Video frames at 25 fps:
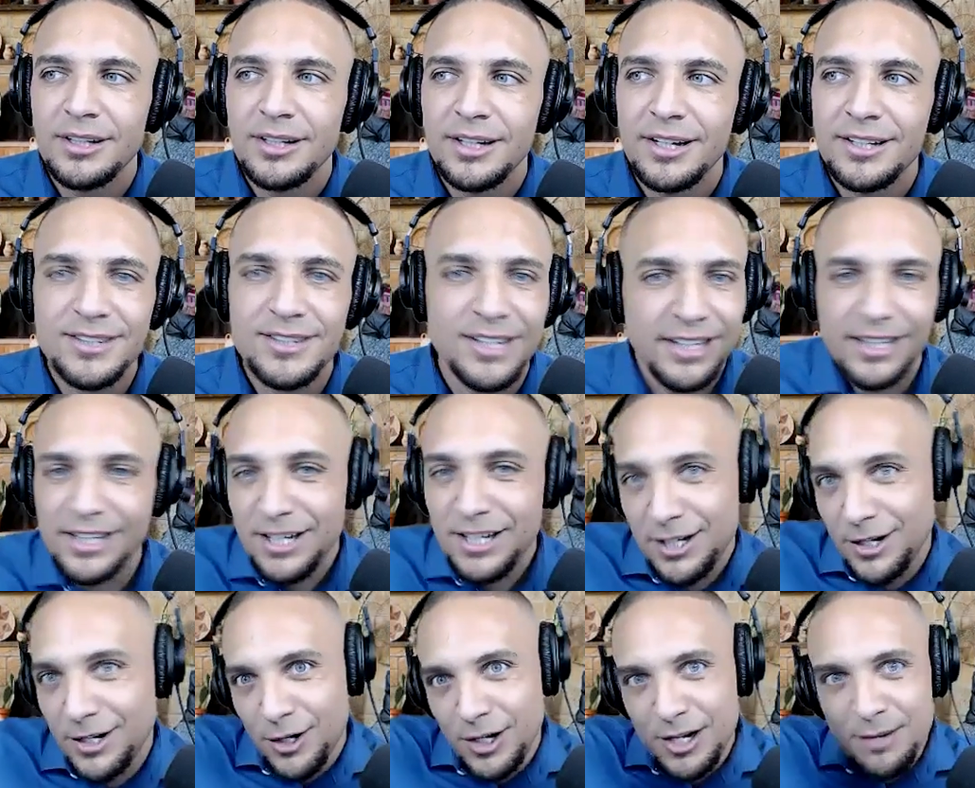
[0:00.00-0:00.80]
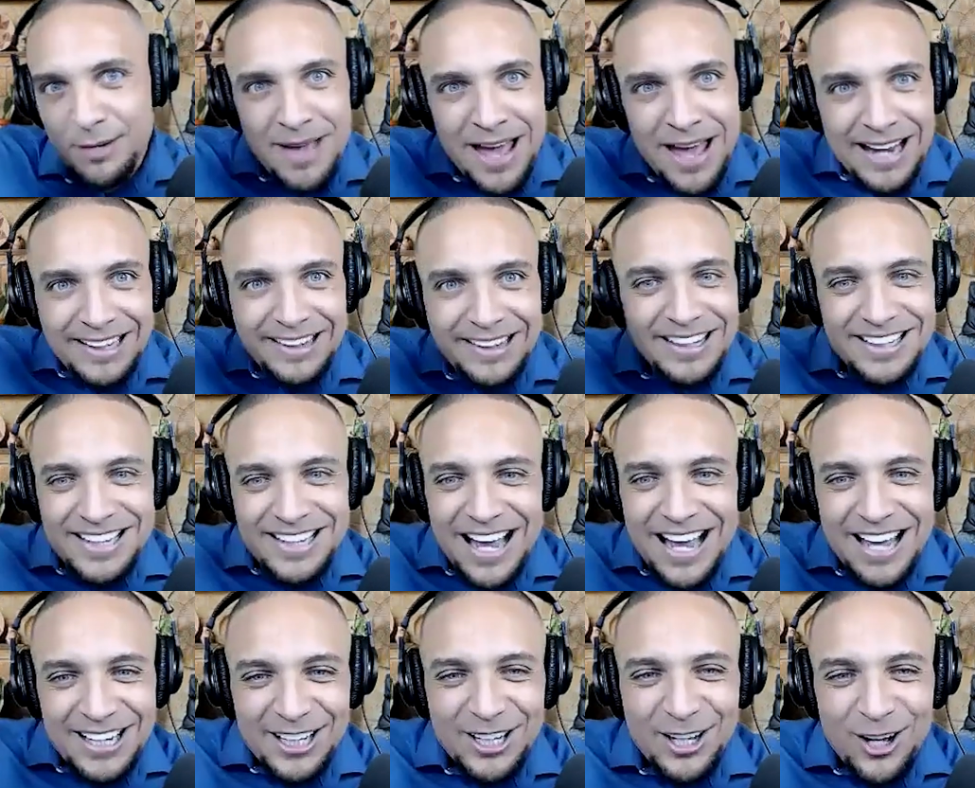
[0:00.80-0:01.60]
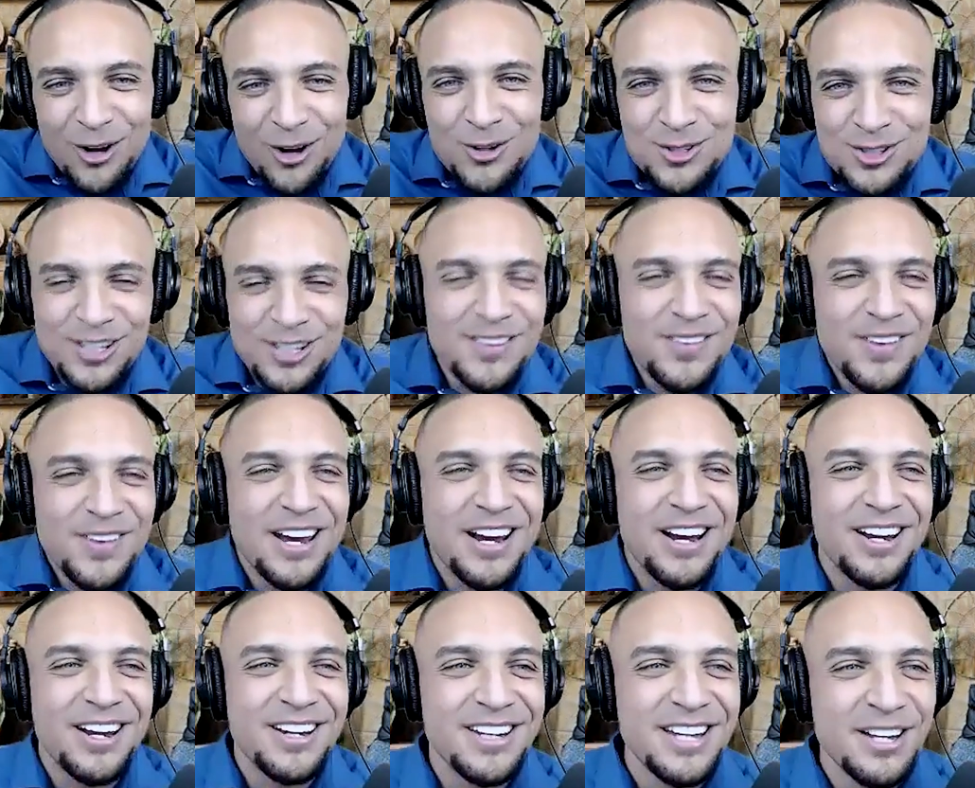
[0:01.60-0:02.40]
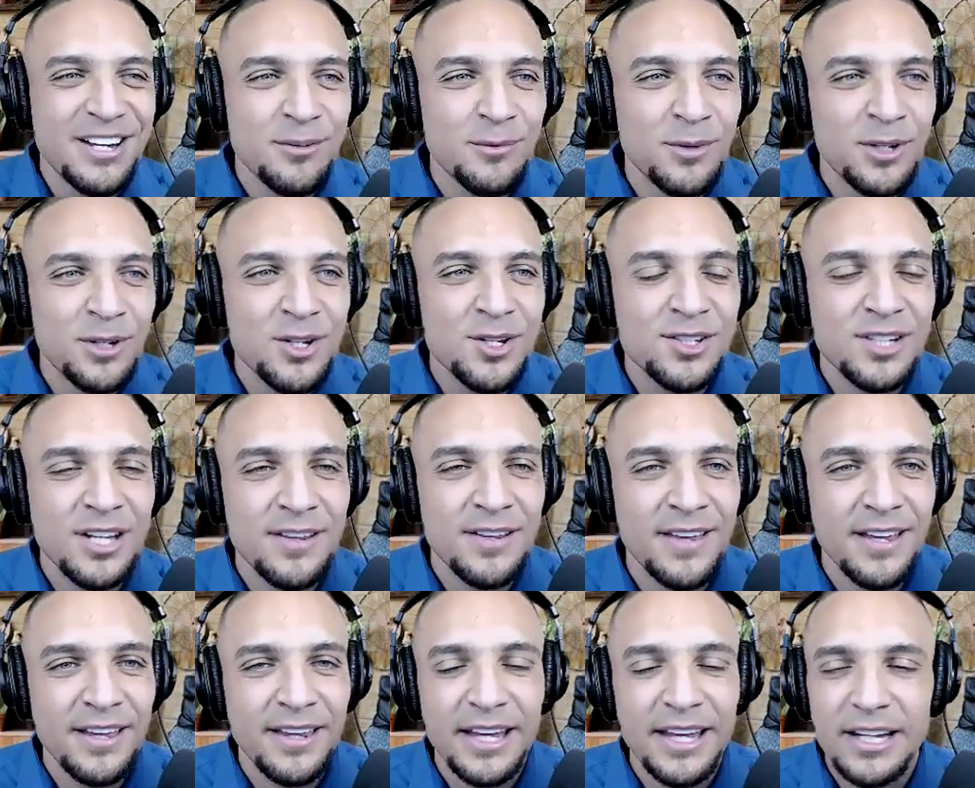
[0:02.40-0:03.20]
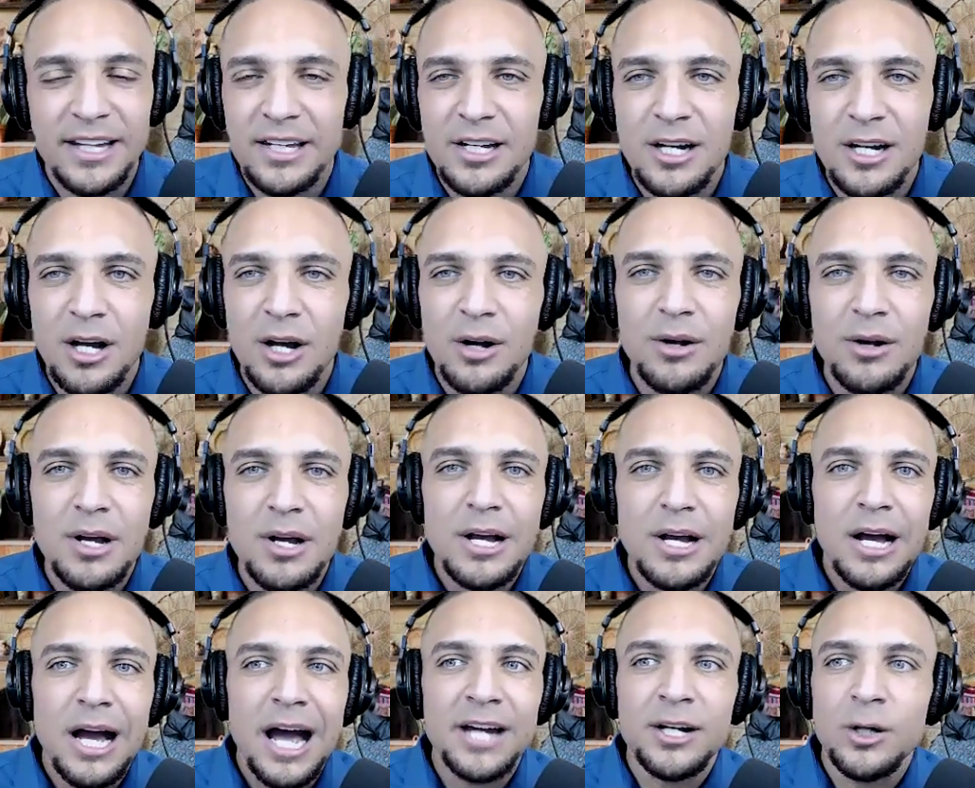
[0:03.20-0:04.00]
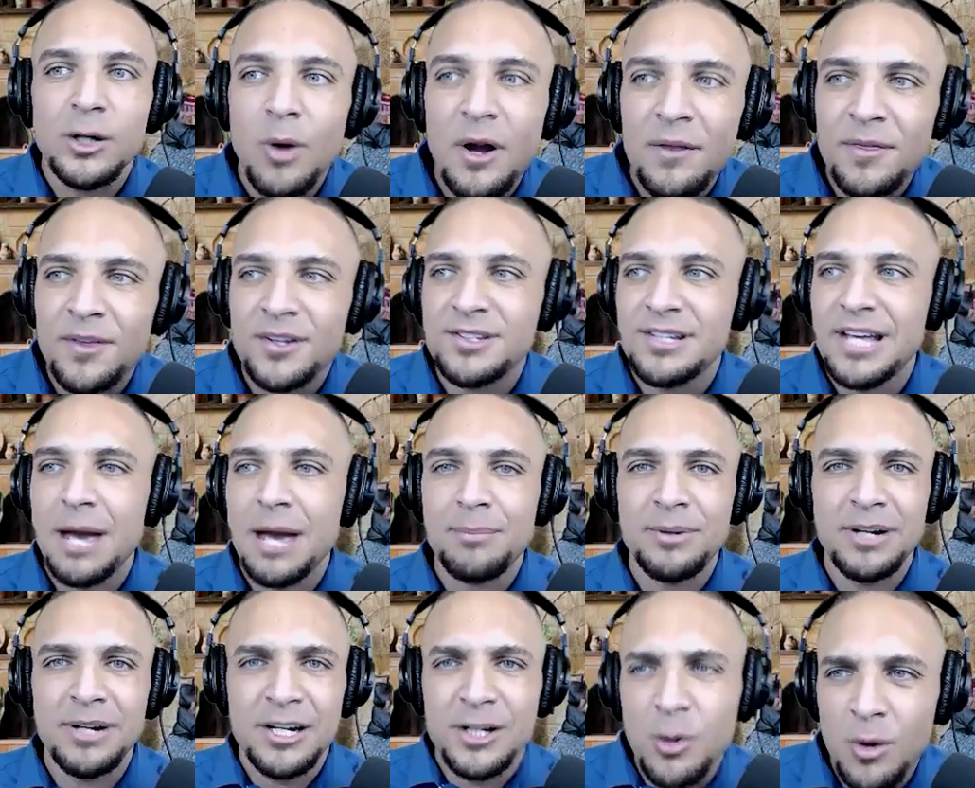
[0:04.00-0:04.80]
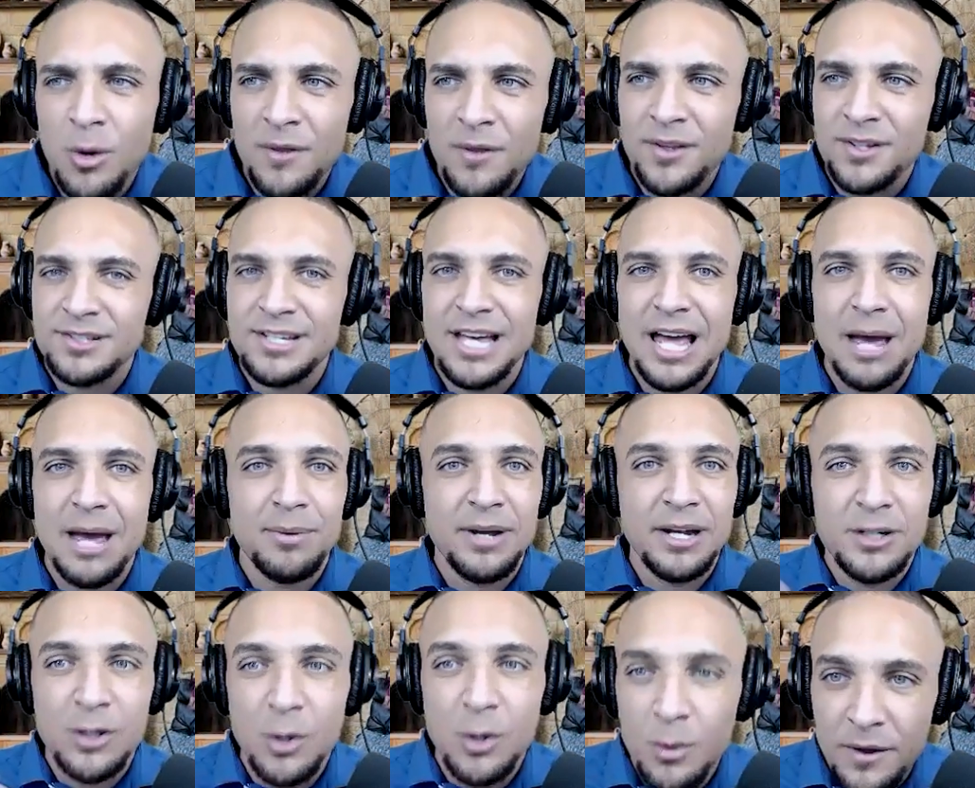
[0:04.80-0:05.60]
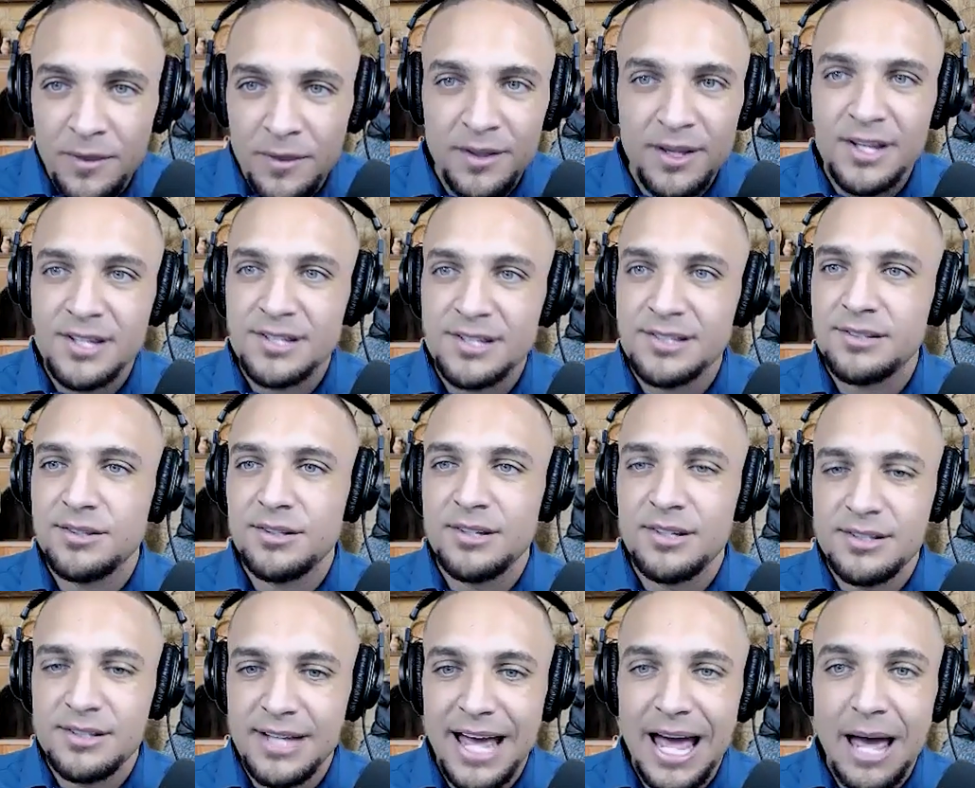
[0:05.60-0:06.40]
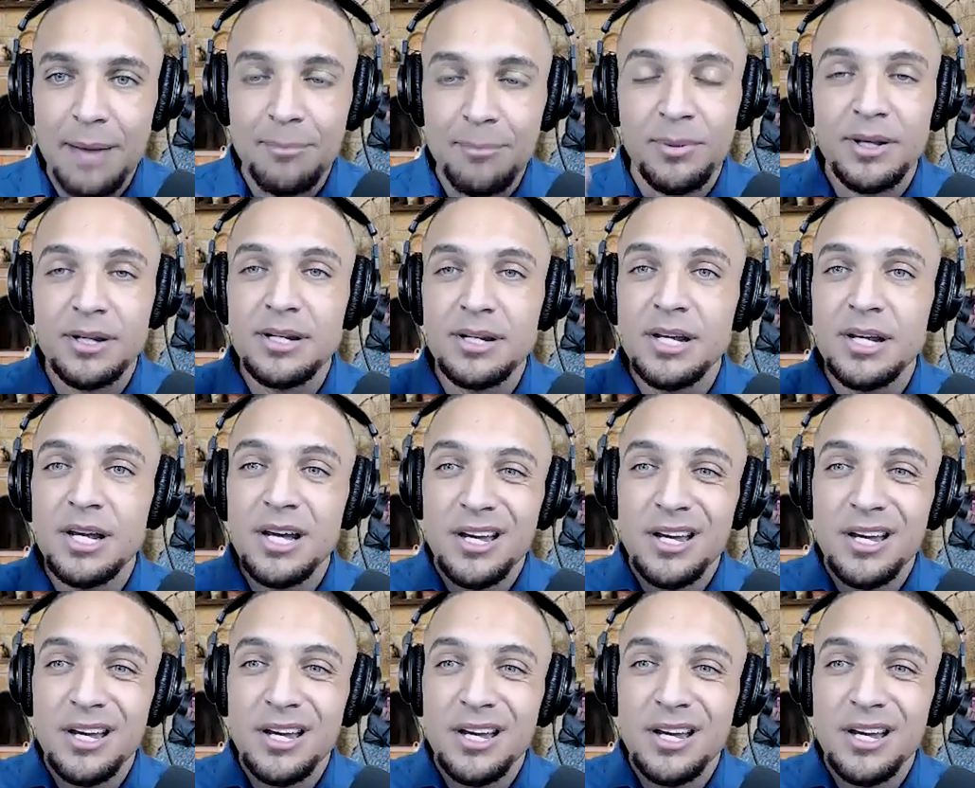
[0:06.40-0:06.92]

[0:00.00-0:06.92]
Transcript: It's like it automatically kind of goes in there. And when you say there, like, I don't want this to happen. I don't want this to happen. I don't want this to happen.